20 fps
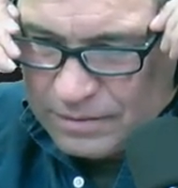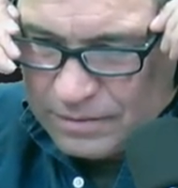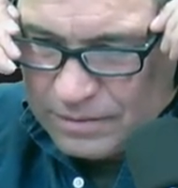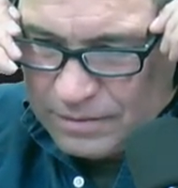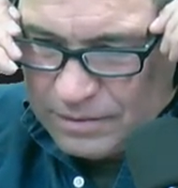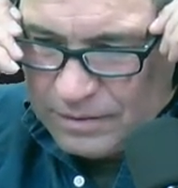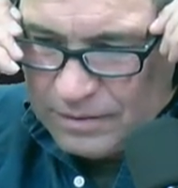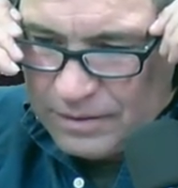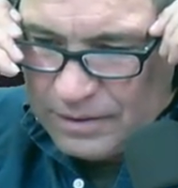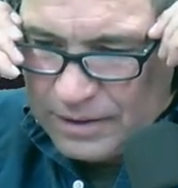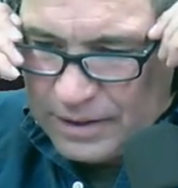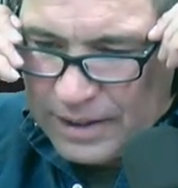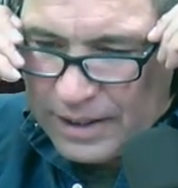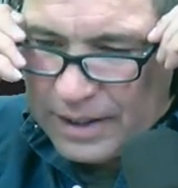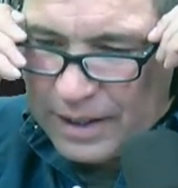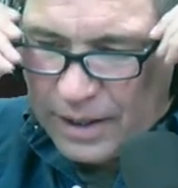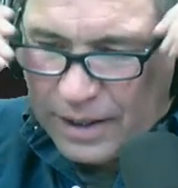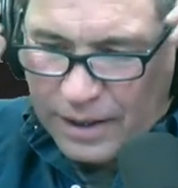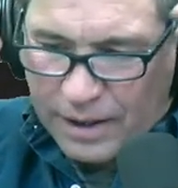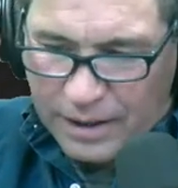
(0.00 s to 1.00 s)

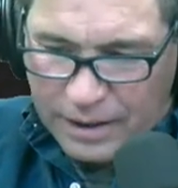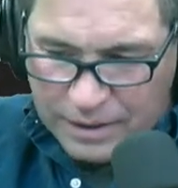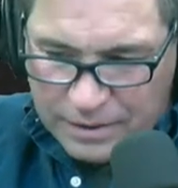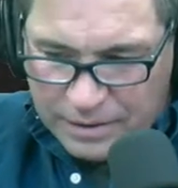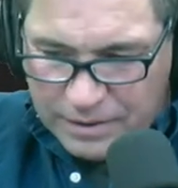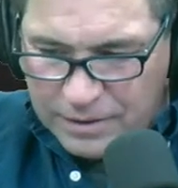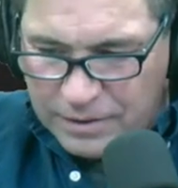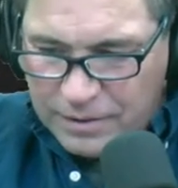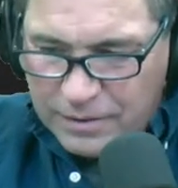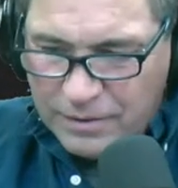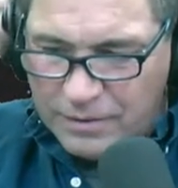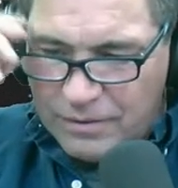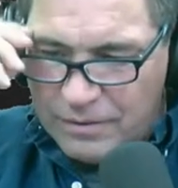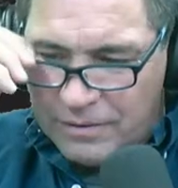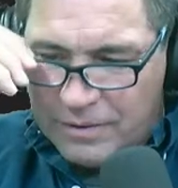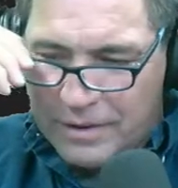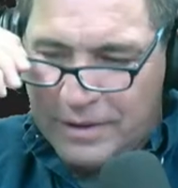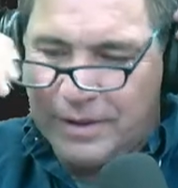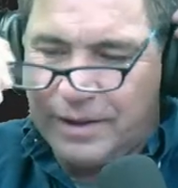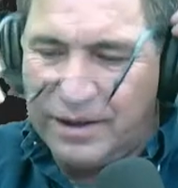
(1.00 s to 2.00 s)
Yeah,
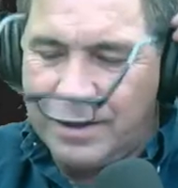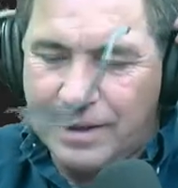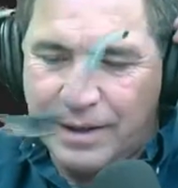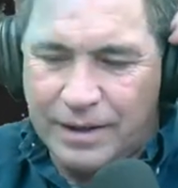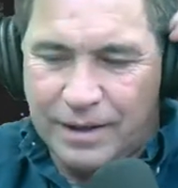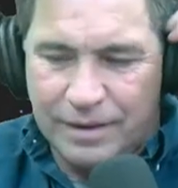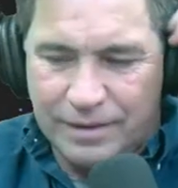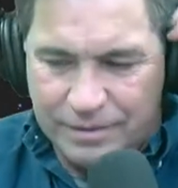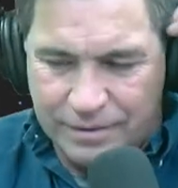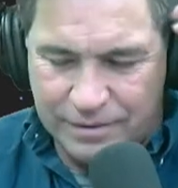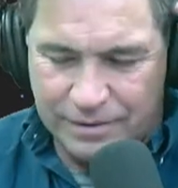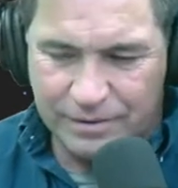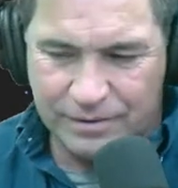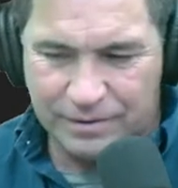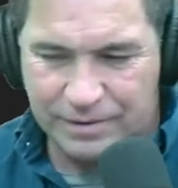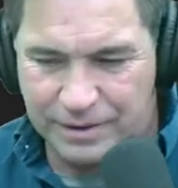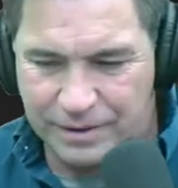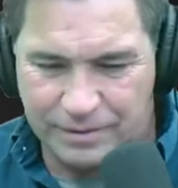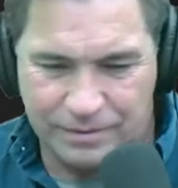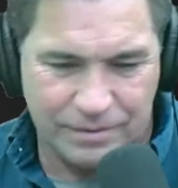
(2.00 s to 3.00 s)
no, yeah,
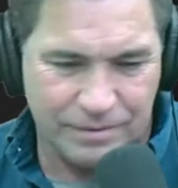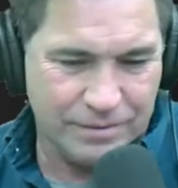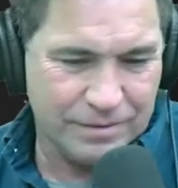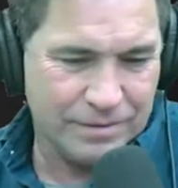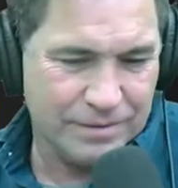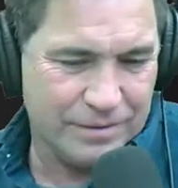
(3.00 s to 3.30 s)
no, I don't.